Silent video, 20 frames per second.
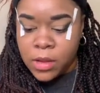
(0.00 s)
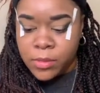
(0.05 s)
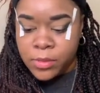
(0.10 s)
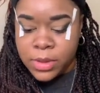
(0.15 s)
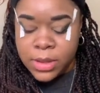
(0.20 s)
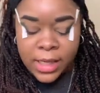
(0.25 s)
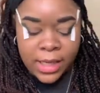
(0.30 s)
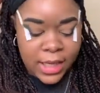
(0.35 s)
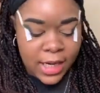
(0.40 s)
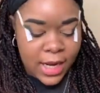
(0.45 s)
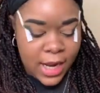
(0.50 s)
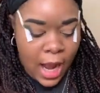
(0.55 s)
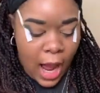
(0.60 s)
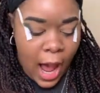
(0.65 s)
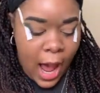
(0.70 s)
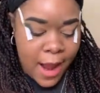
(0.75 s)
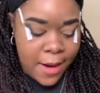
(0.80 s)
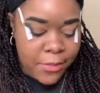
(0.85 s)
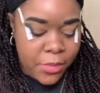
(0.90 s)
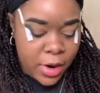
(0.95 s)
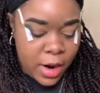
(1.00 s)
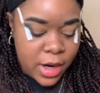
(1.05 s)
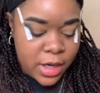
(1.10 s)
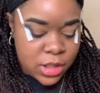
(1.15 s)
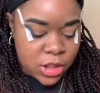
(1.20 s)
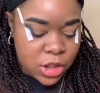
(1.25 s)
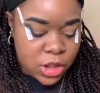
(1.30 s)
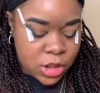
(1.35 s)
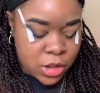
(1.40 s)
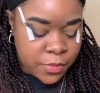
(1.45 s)
blending eye
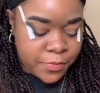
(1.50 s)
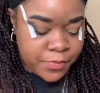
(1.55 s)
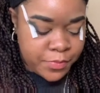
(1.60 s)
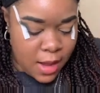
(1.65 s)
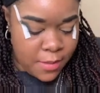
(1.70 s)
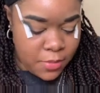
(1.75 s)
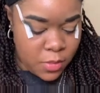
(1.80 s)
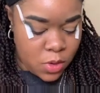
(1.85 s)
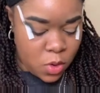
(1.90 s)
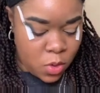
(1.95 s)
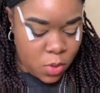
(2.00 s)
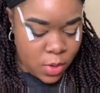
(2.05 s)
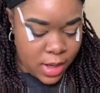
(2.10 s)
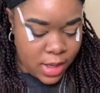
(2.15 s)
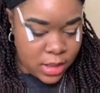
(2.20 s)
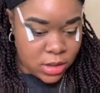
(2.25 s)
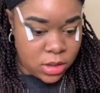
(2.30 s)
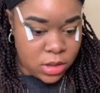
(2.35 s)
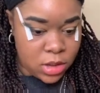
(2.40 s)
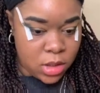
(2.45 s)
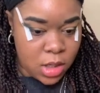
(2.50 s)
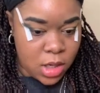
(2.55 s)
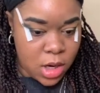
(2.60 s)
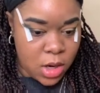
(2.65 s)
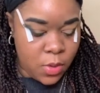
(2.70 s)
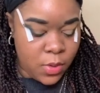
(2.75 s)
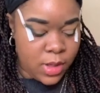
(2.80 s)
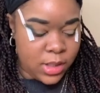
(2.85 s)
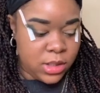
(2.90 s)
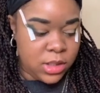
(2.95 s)
brush. I'm going to
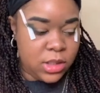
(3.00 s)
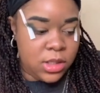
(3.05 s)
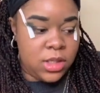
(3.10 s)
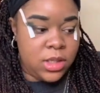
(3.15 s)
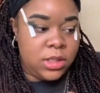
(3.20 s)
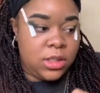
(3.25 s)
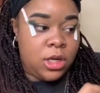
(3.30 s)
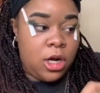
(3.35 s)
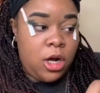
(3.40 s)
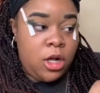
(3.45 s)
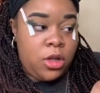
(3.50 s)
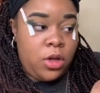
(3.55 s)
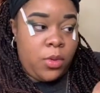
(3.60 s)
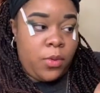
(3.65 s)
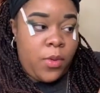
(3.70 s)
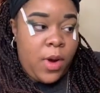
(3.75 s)
go into this color